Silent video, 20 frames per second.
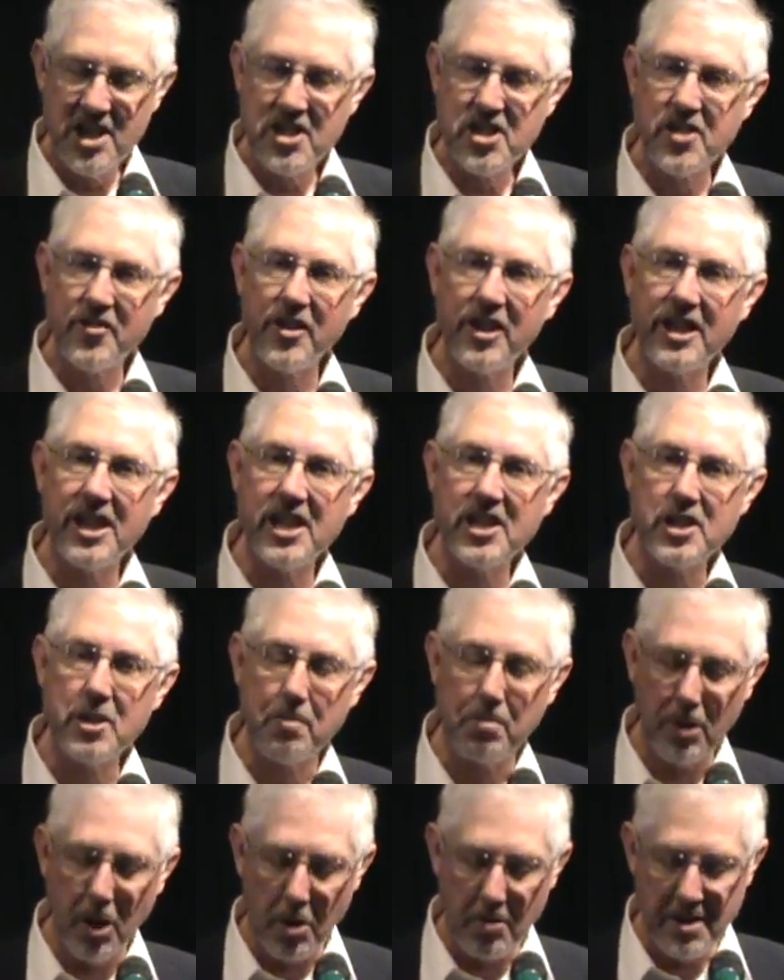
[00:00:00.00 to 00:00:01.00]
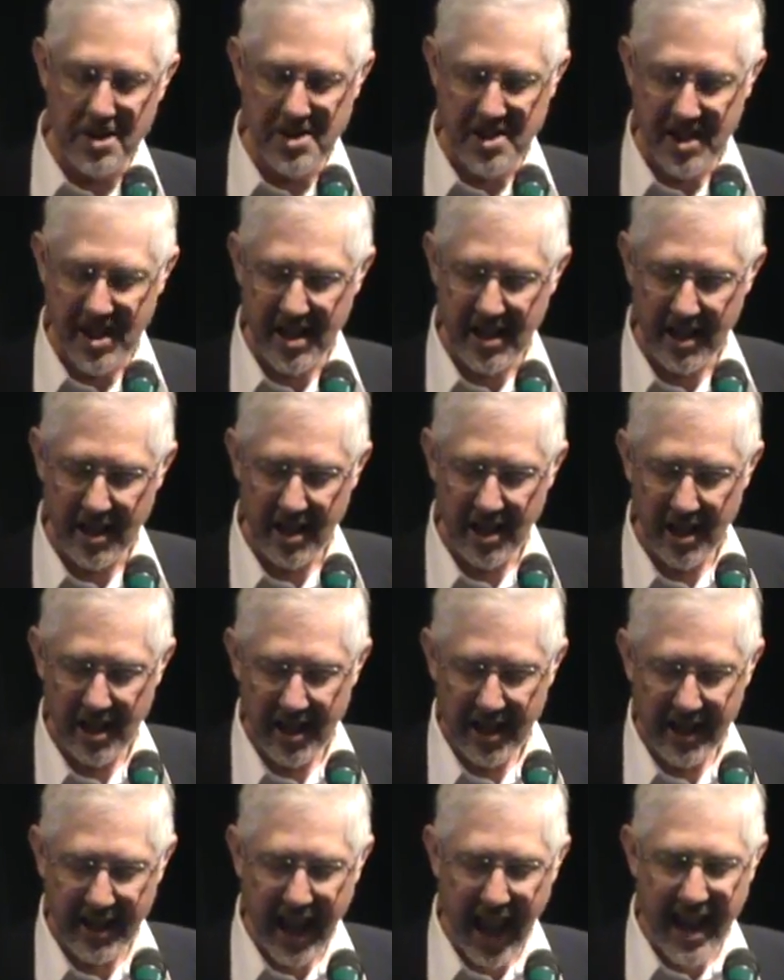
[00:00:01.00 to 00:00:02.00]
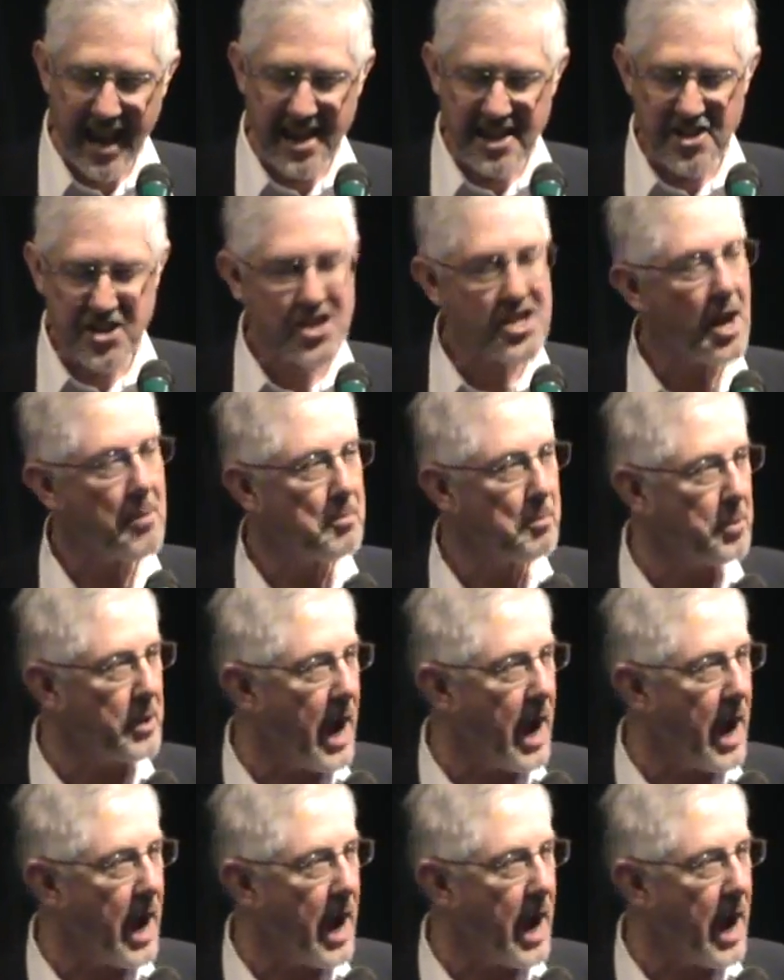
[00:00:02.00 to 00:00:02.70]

Civilian diplomacy gained some